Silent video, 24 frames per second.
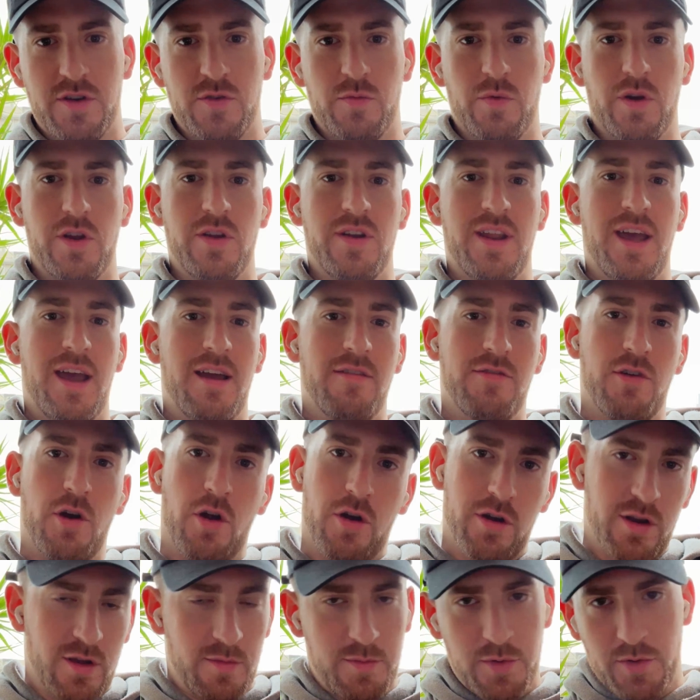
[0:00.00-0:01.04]
which is where you'd have the
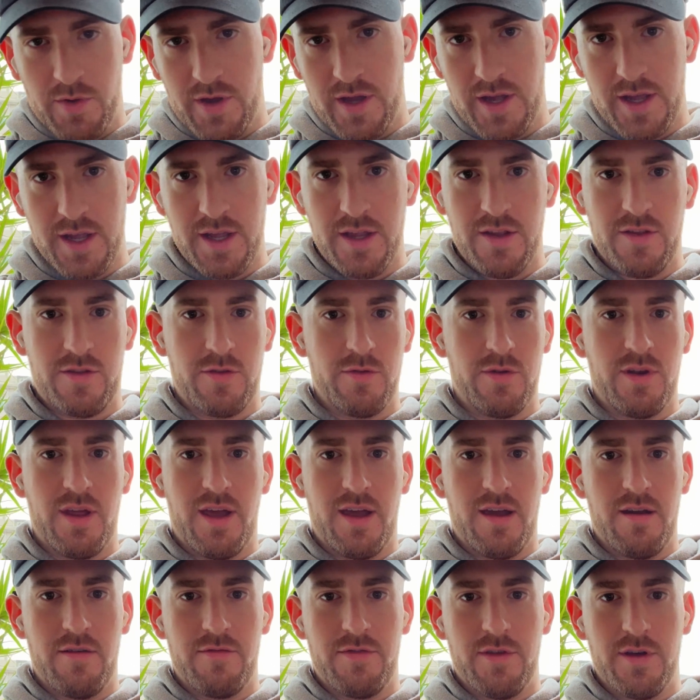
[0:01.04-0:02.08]
RWAs, you'd
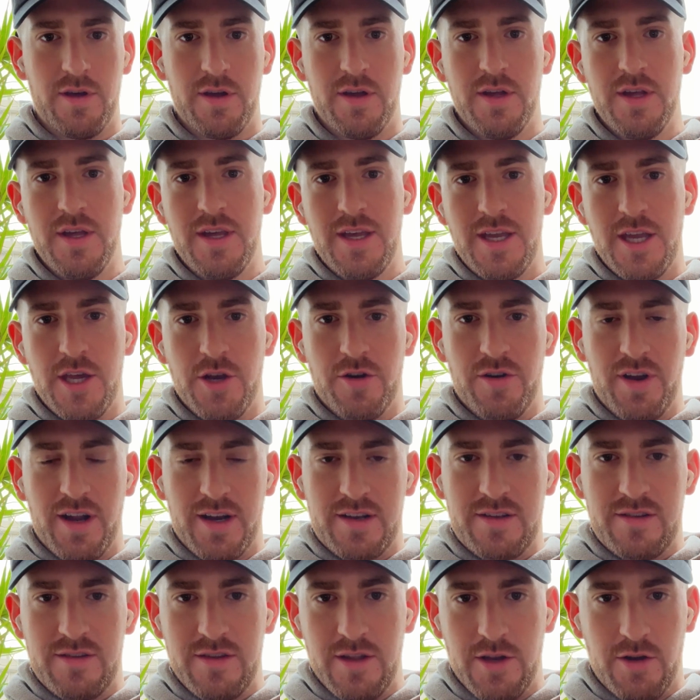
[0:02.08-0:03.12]
have the
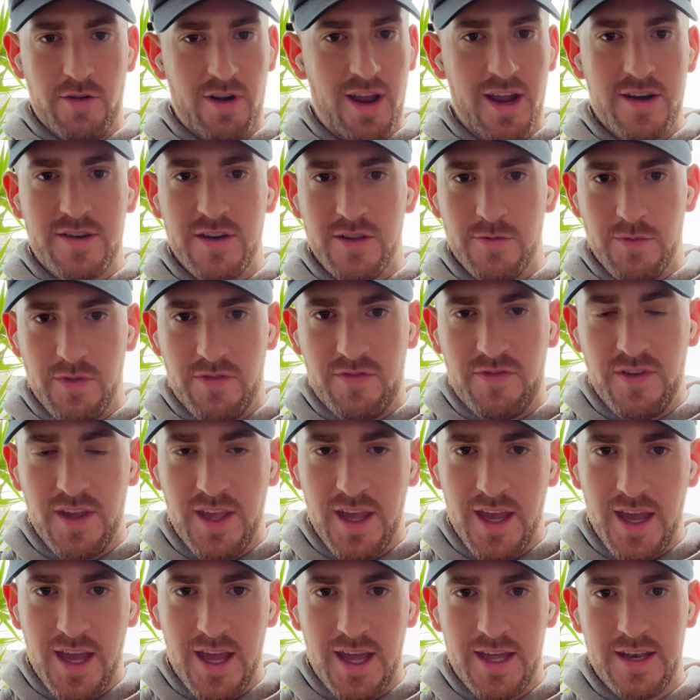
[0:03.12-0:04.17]
interactions with
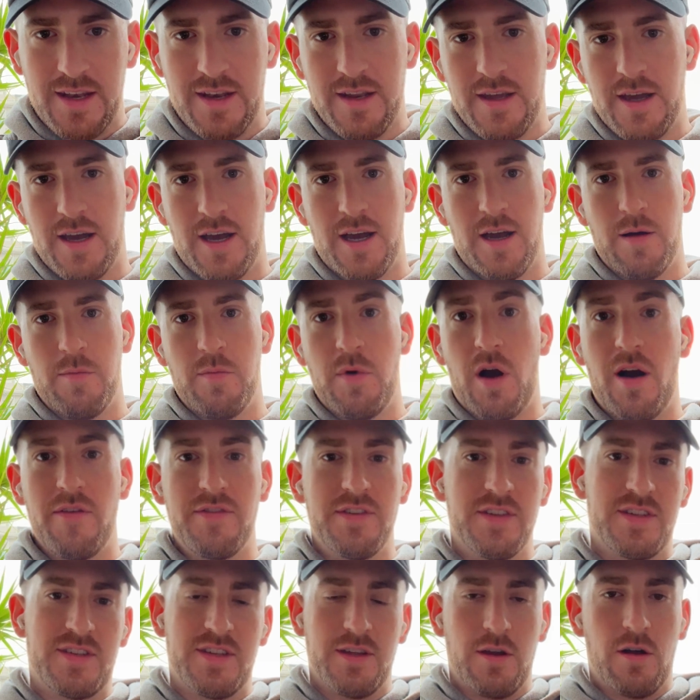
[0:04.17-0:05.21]
fiat.
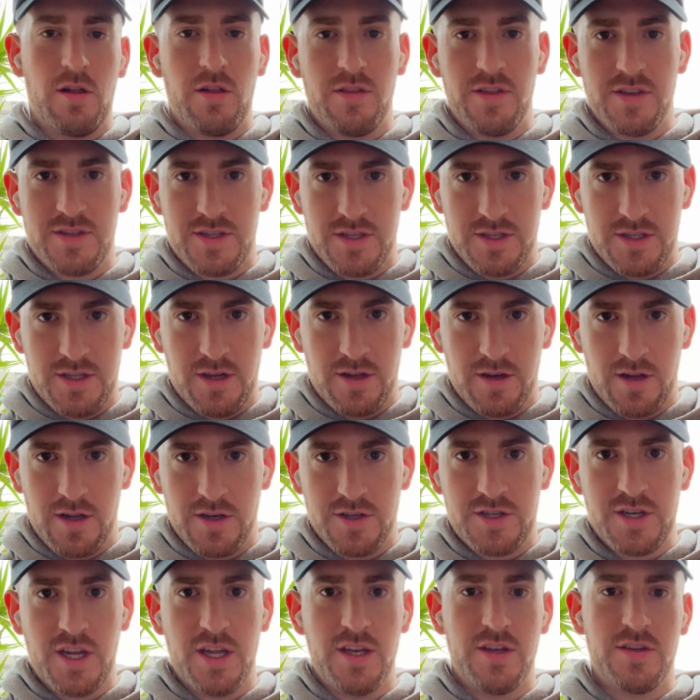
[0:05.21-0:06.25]
Obviously, all of this is done on
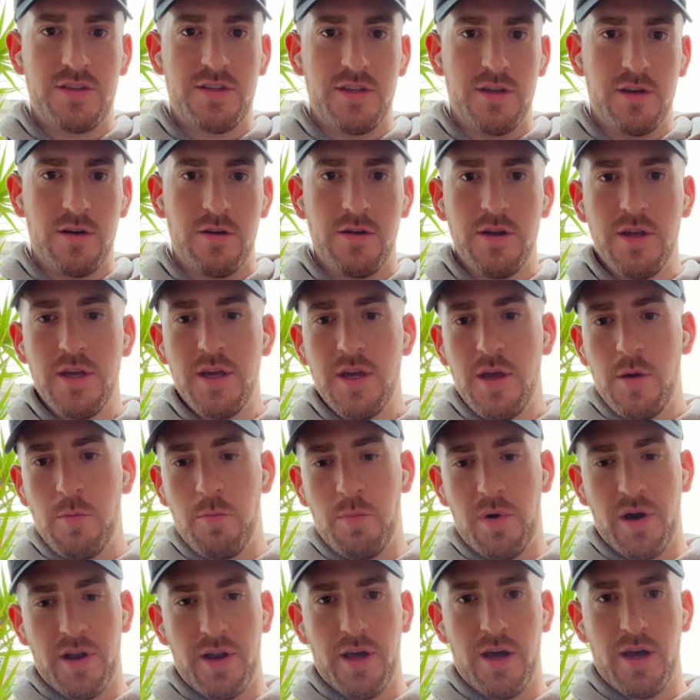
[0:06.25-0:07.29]
chain still,
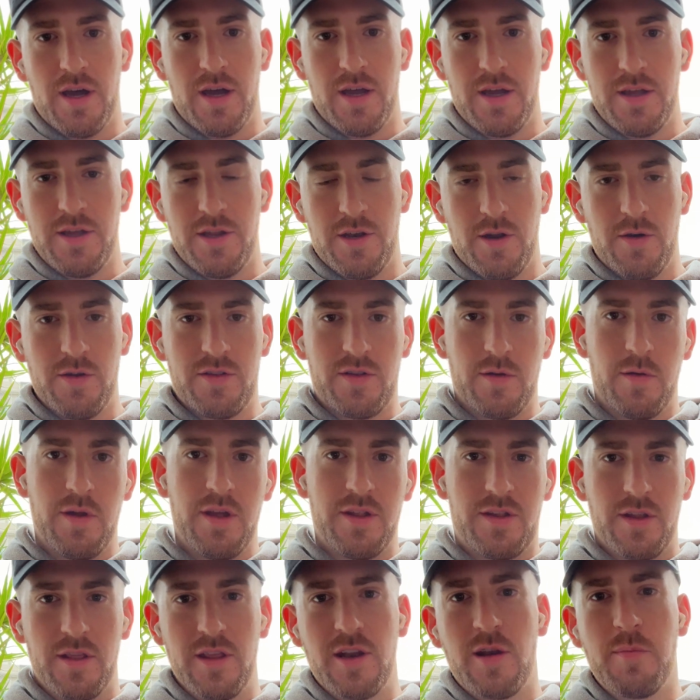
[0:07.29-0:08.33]
but
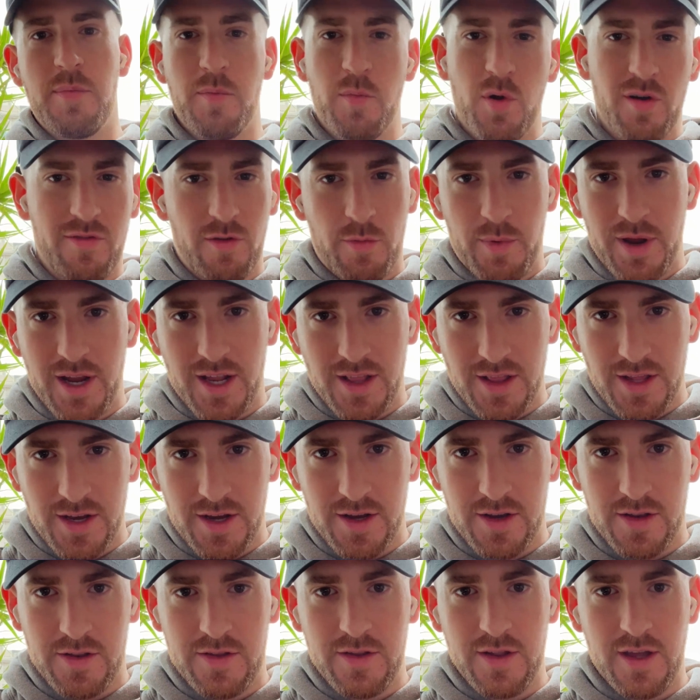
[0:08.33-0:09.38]
it's a little bit more of a
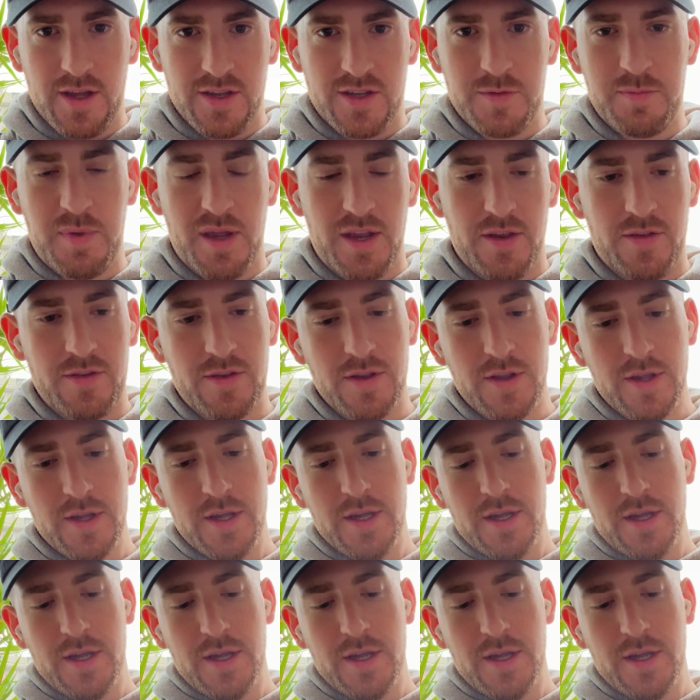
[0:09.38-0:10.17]
regulated space.